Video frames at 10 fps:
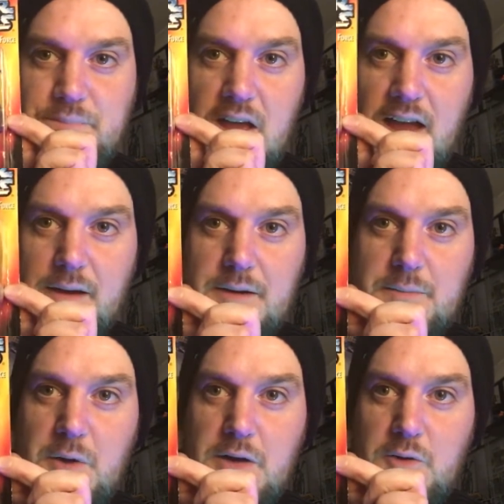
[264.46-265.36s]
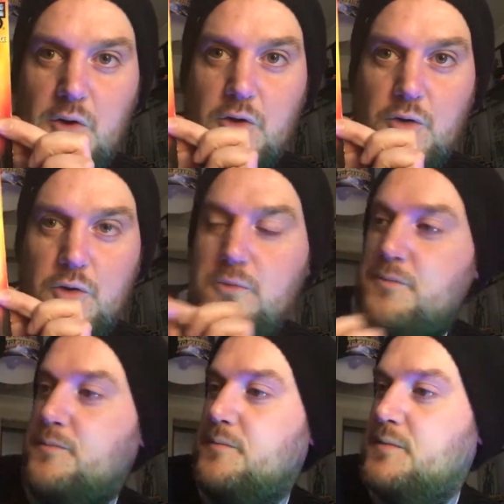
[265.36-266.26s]
Yeah, but all in all,
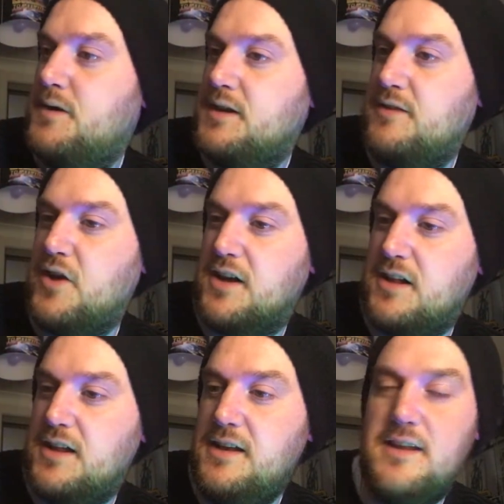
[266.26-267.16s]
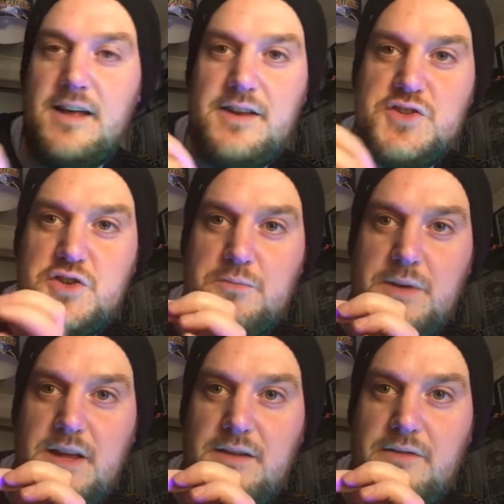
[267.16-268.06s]
give it a clean and it should
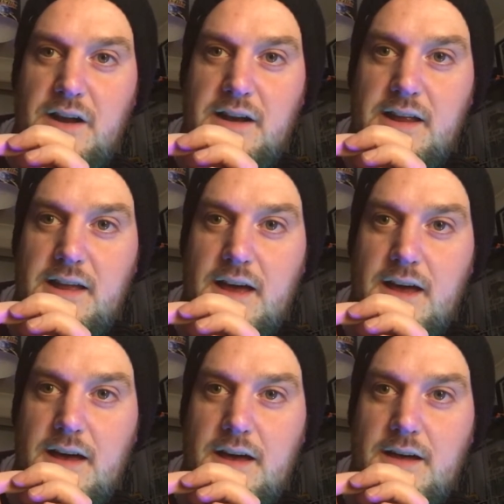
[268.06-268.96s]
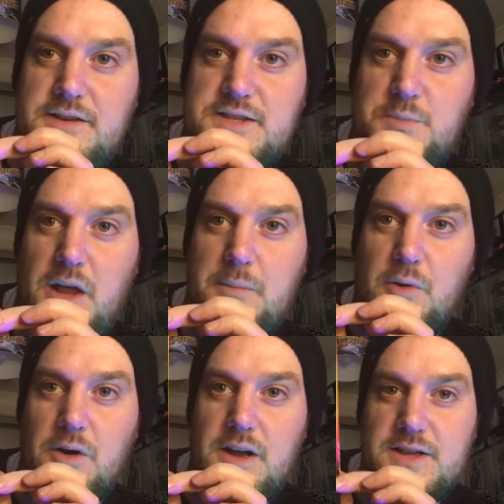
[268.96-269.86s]
be very
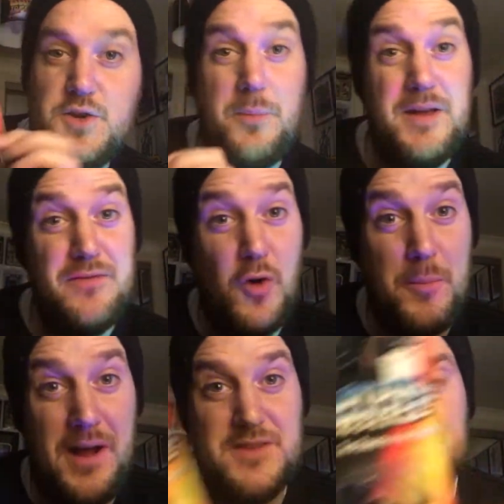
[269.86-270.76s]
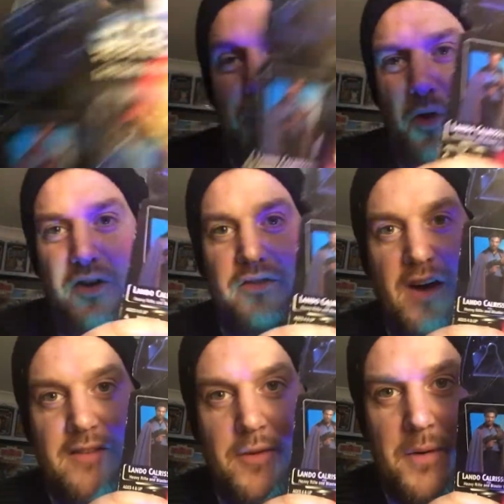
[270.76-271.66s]
displayable. So I paid £4 for that. You wanted a
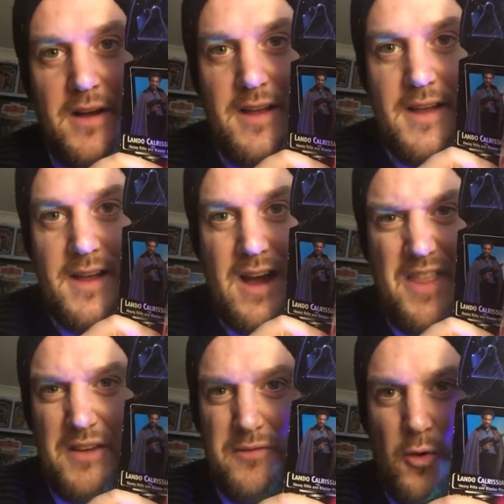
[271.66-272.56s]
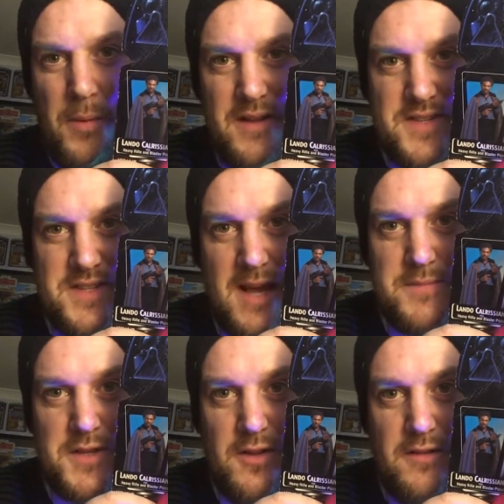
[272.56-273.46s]
£5, but I think £4 is
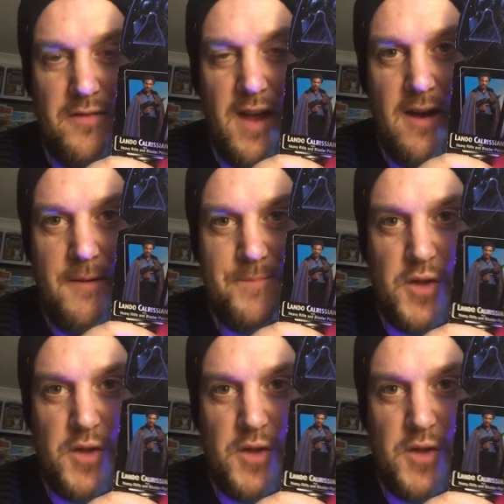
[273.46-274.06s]
absolutely fair.